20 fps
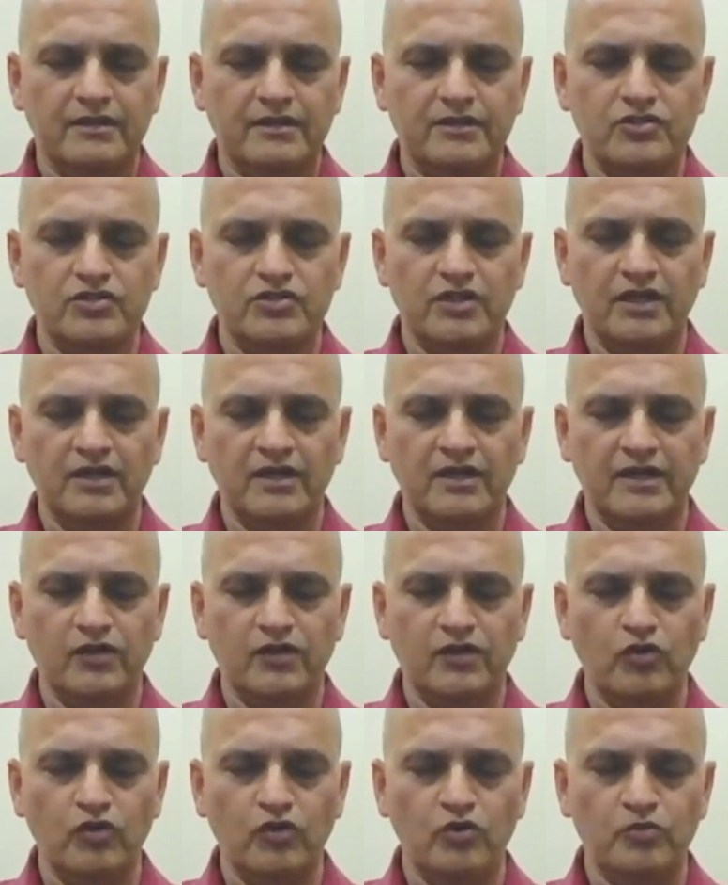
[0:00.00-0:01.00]
Gently
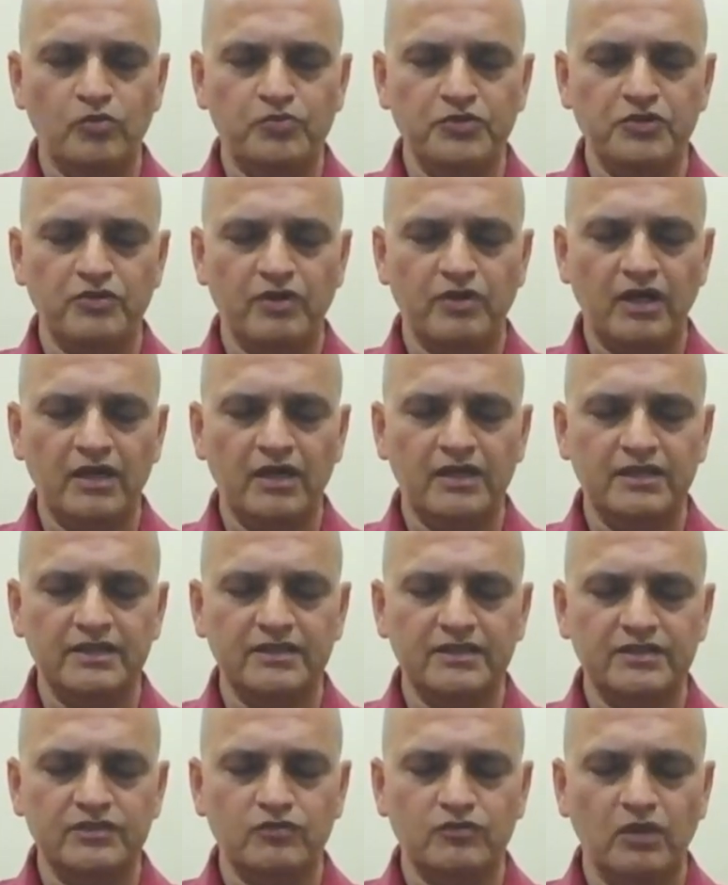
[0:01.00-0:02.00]
open your
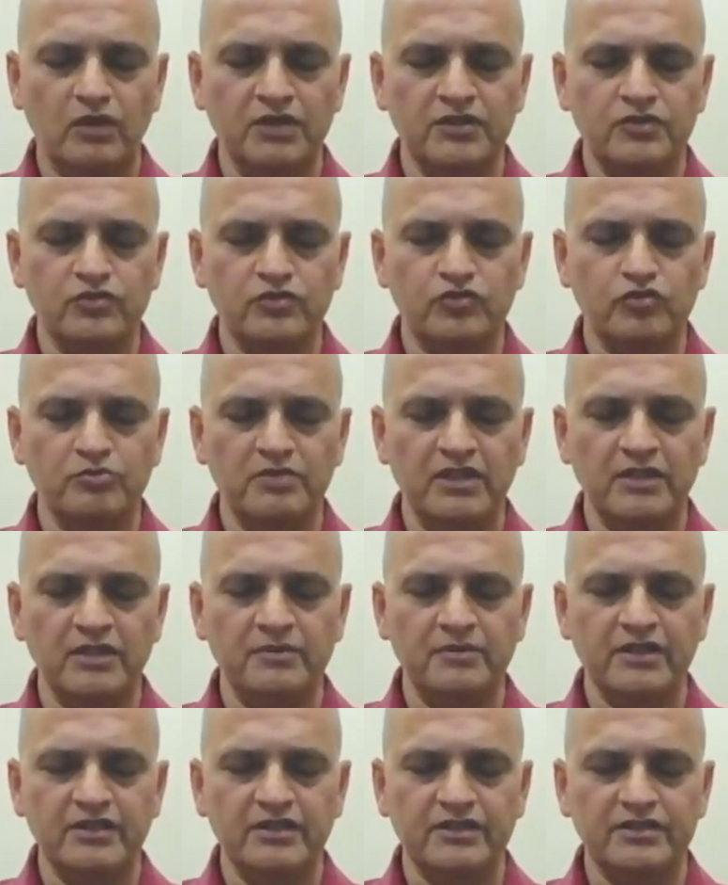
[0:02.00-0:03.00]
eyes 1 to 2
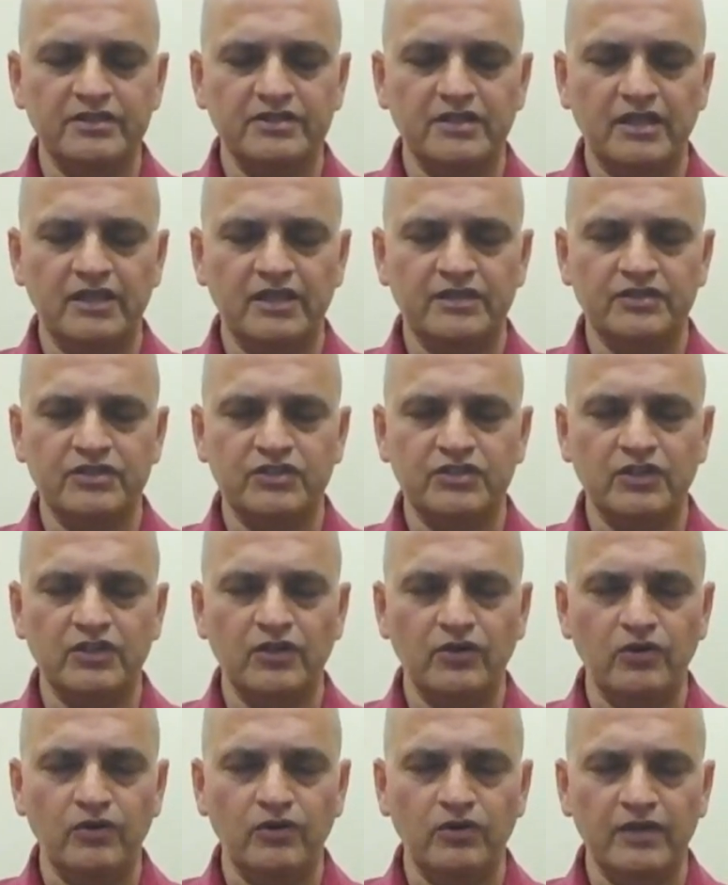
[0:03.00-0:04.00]
millimeters and
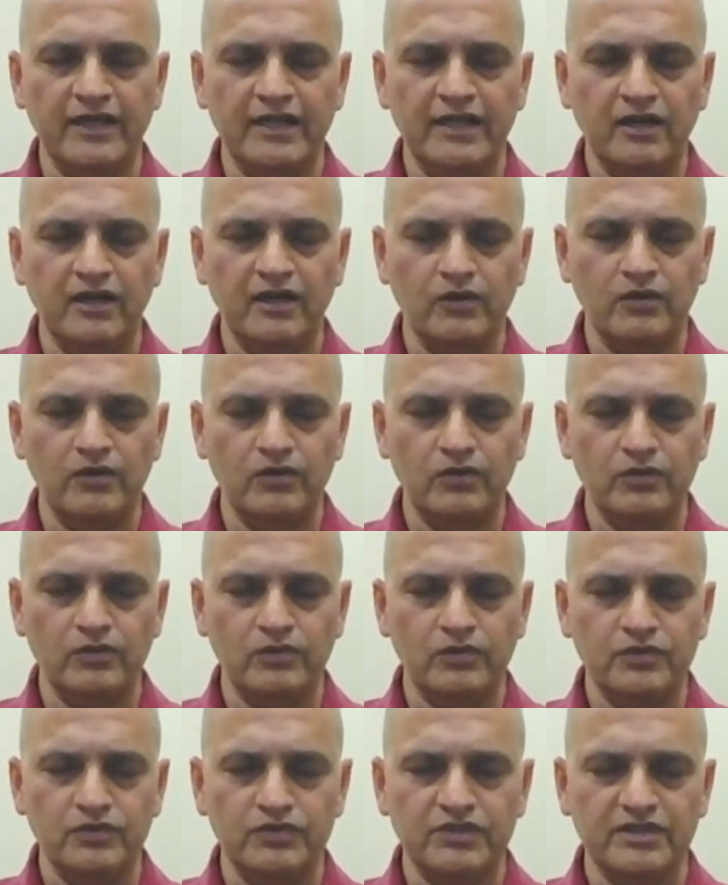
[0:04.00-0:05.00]
slowly
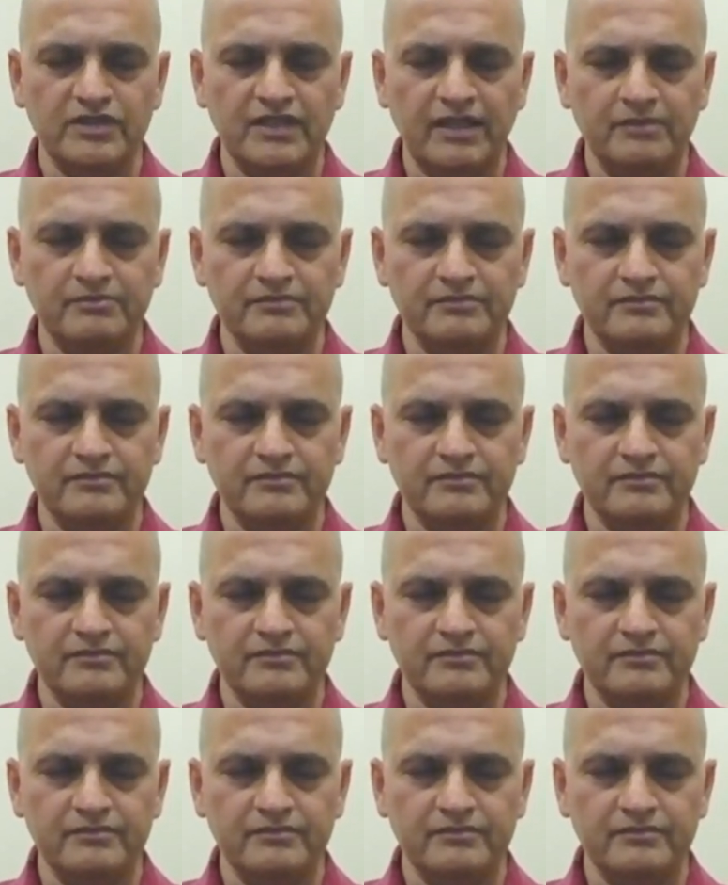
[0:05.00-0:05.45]
close them.